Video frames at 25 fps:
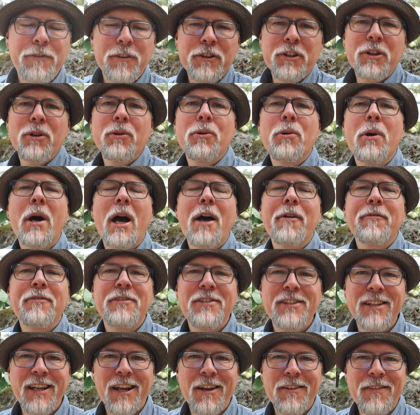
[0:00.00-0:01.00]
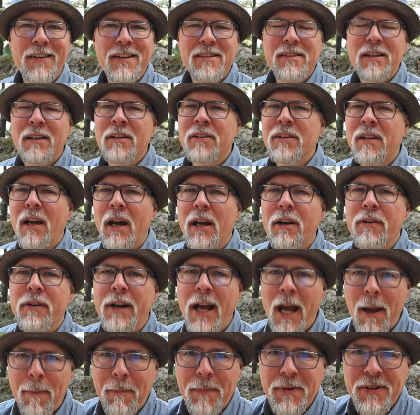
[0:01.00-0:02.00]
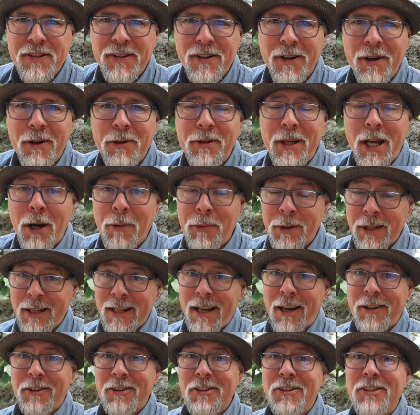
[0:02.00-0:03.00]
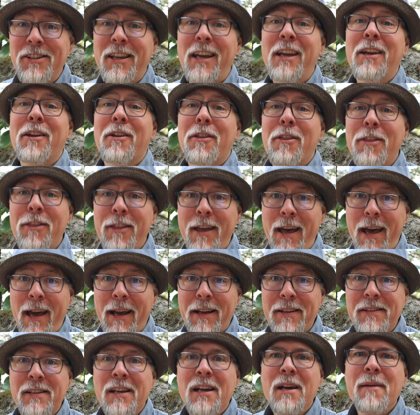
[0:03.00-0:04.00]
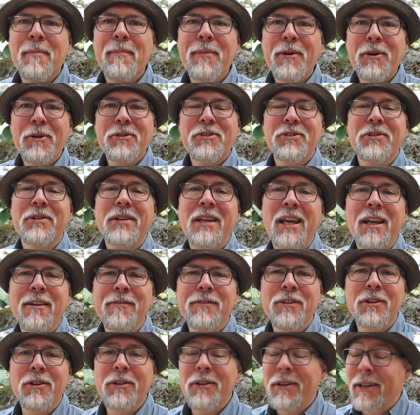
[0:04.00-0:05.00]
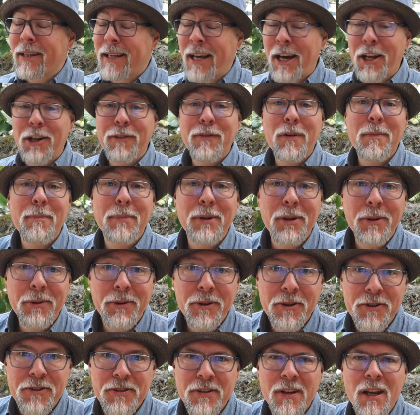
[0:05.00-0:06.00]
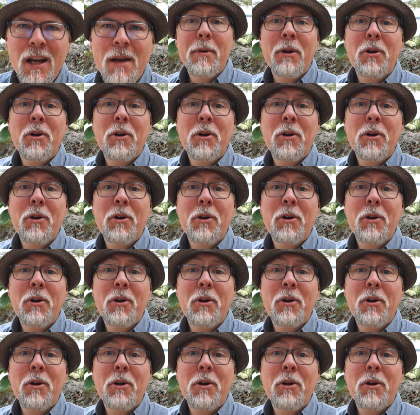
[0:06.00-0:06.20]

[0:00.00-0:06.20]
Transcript: for you who have seen this entire episode, I would like to say thanks, but also give you kind of a bonus.